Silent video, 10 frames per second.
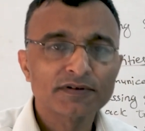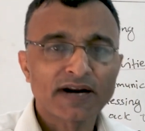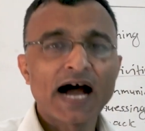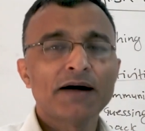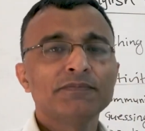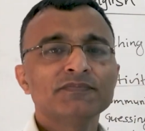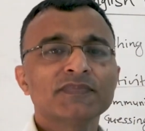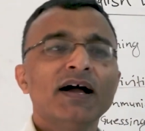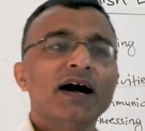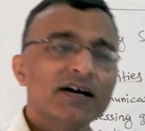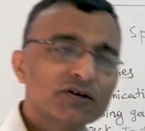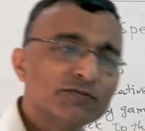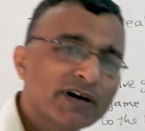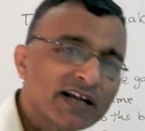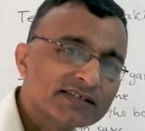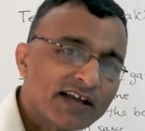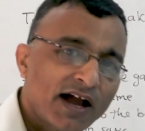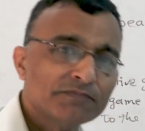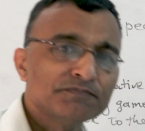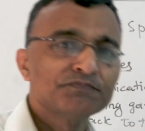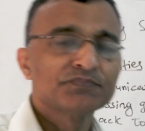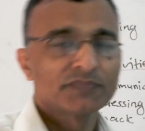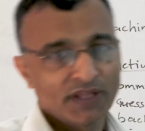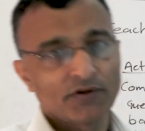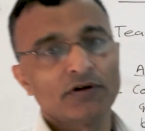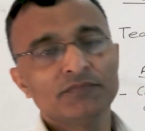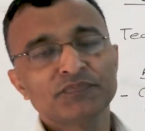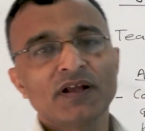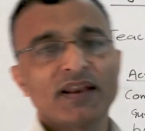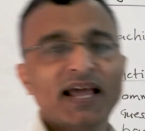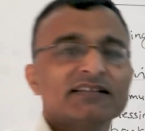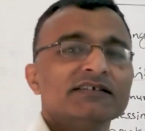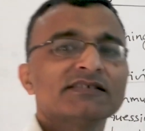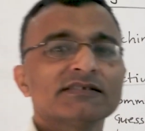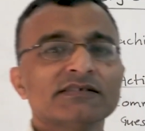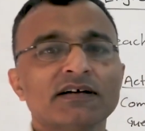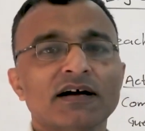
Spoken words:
Ram, good morning, Sam, like this.